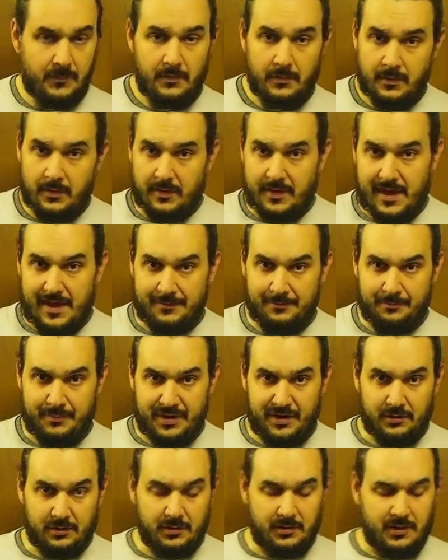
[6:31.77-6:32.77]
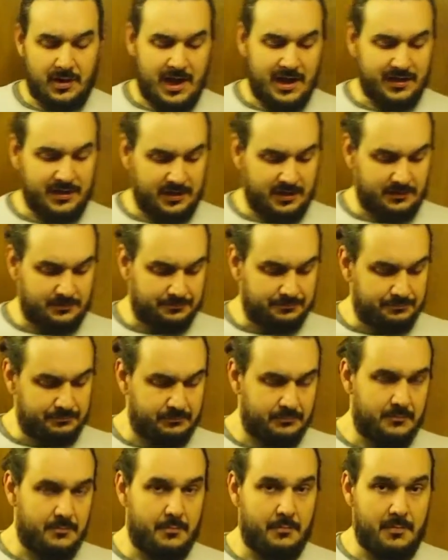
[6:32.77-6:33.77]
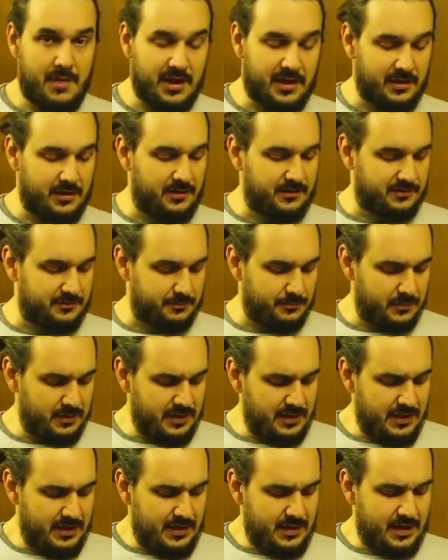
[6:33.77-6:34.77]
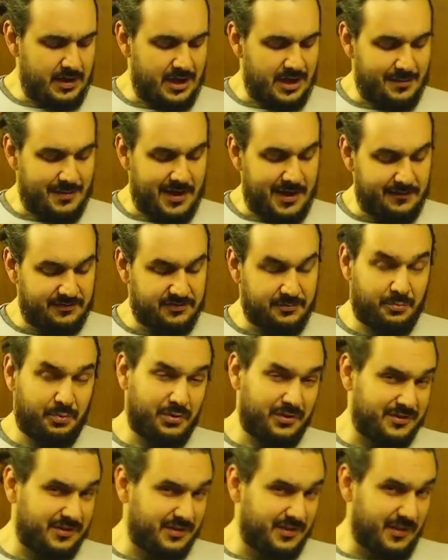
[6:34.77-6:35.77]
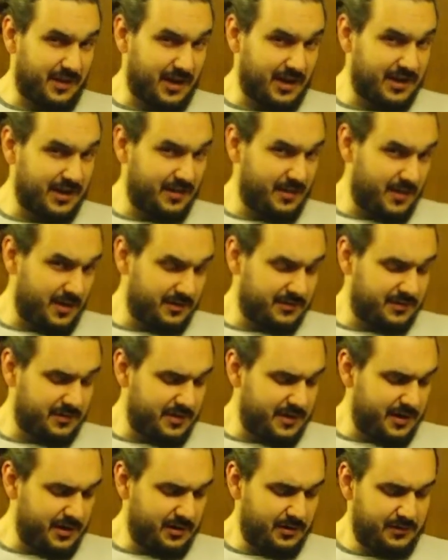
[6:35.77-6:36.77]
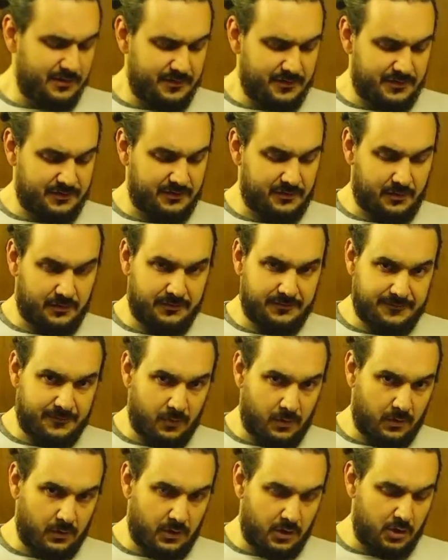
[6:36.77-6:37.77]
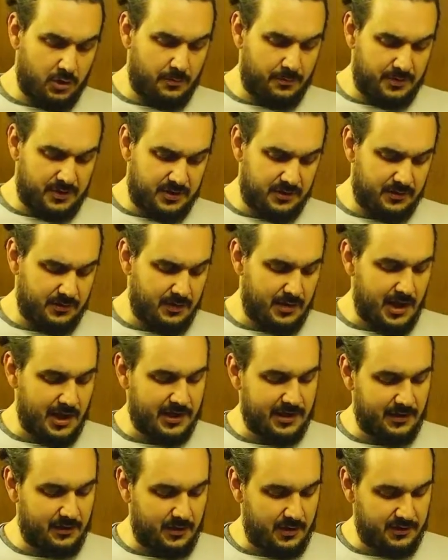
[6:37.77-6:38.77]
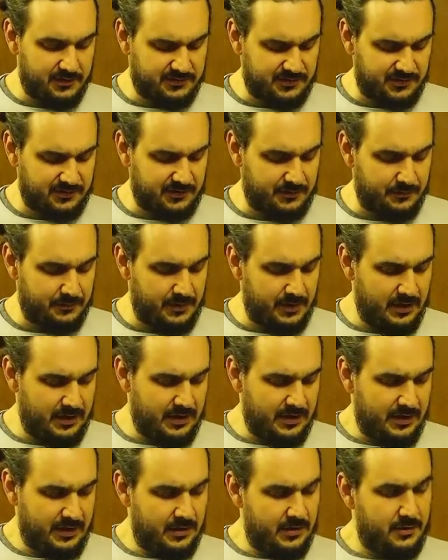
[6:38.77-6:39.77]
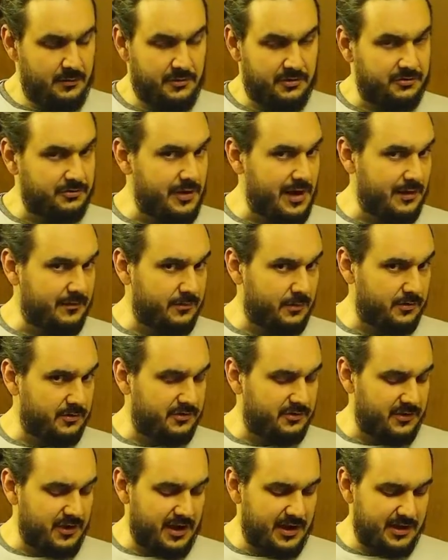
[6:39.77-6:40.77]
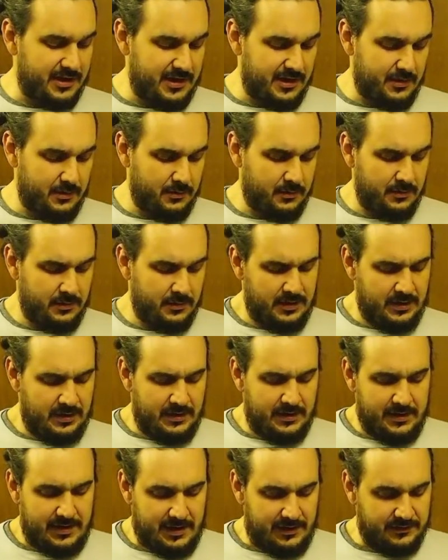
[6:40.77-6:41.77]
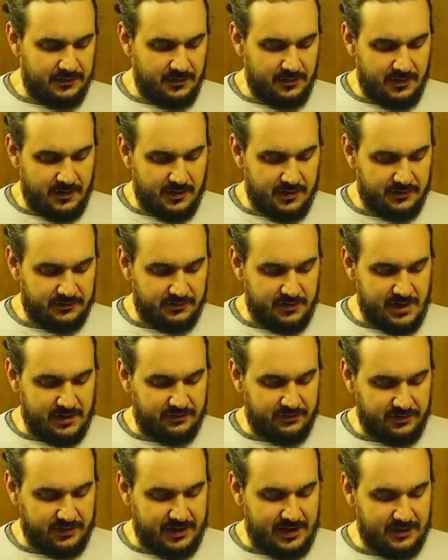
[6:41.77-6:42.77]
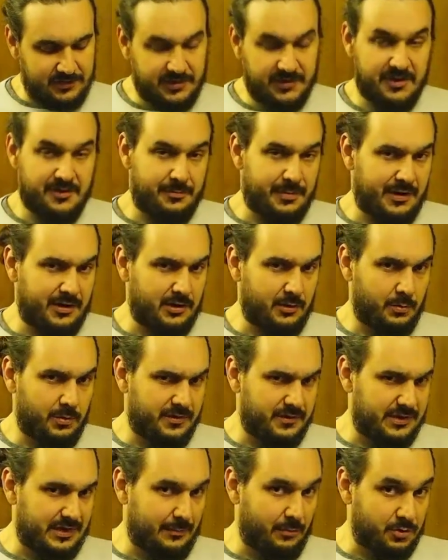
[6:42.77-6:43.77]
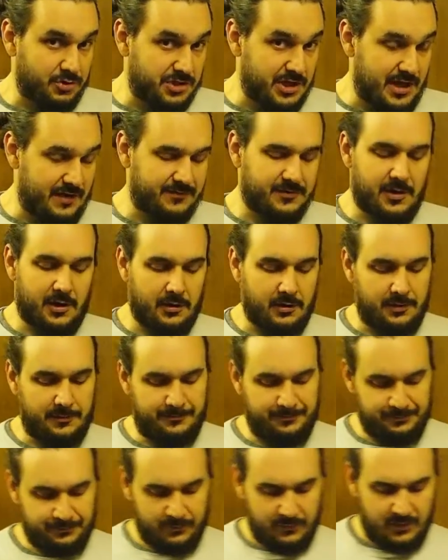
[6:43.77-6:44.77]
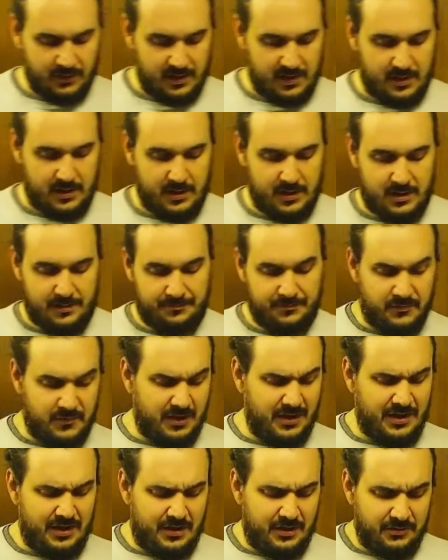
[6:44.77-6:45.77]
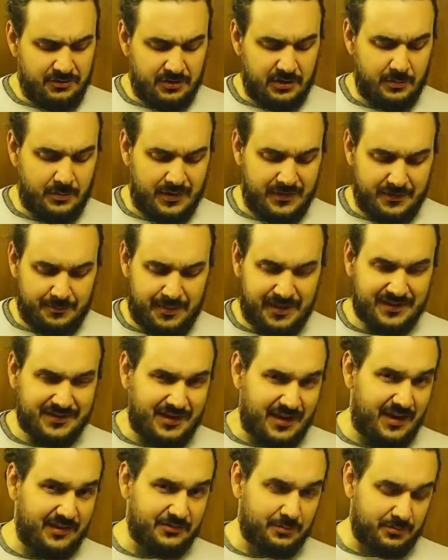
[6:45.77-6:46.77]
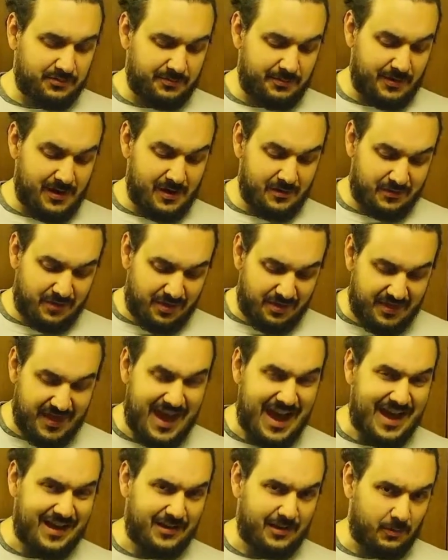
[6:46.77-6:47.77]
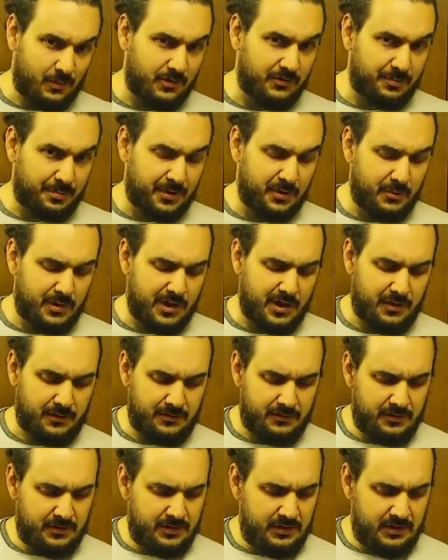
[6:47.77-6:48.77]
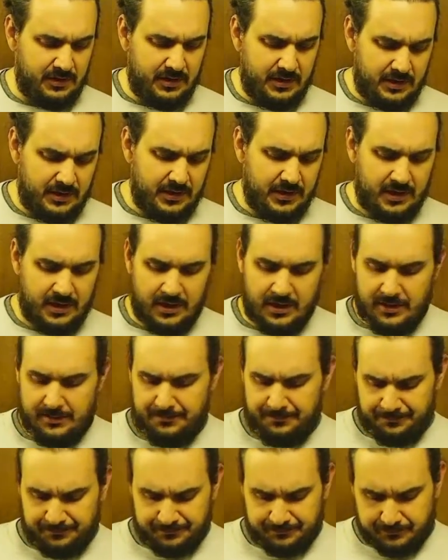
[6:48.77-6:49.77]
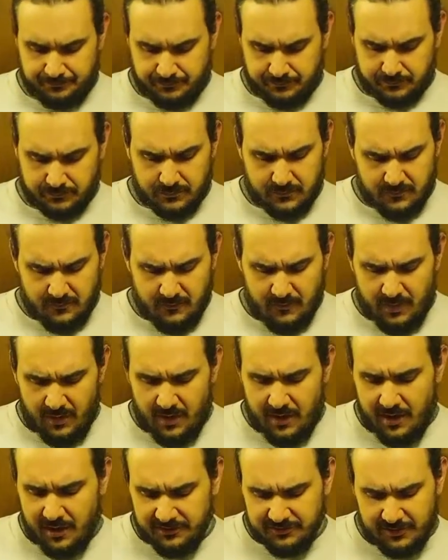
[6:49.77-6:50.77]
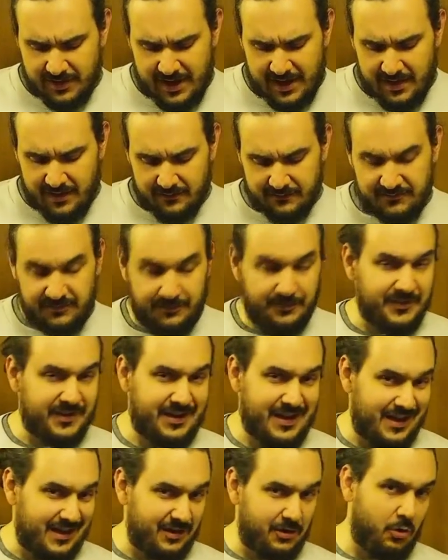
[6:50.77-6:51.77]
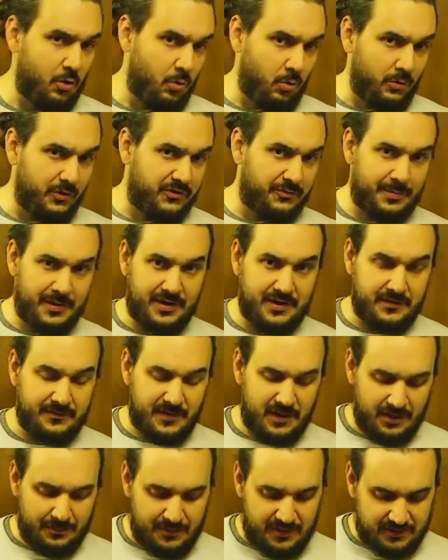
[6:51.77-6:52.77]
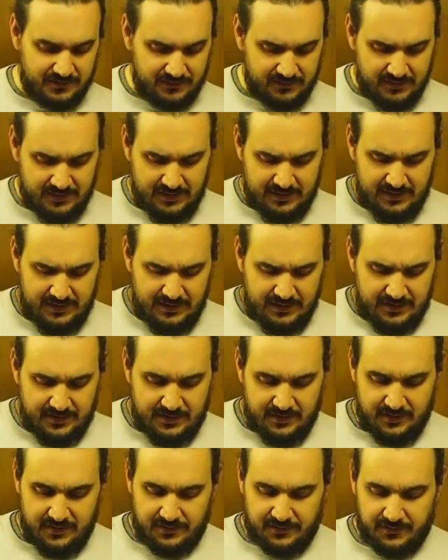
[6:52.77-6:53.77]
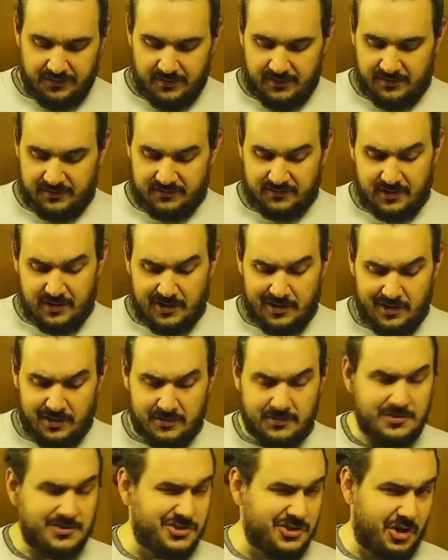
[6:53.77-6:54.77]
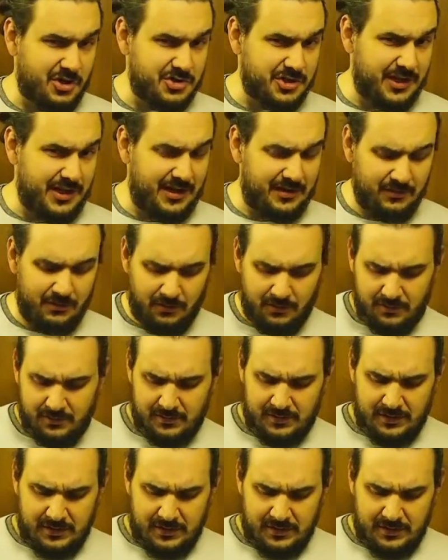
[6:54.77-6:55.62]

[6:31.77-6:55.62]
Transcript: That barrel locking mechanism. Um, I have some printed locking lugs in there. There's a little four-lobed locking lug system. The track part to slide down, and the lugs are actually held onto the barrel with a double shaft collar. Um, so anyway, the big test was around that, and it works pretty well. Um, I also have something kind of cool that's been in development, is this uh, charging handle.